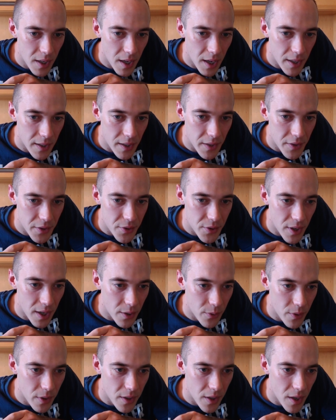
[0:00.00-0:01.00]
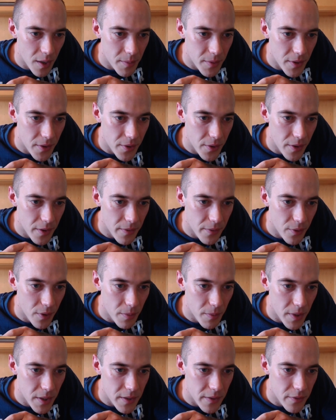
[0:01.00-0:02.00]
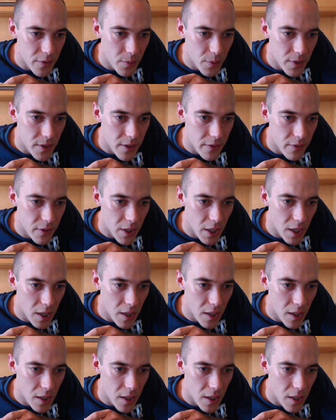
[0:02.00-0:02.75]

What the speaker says: I cut the track when I got up to 30 to 40 minutes at 2.7K.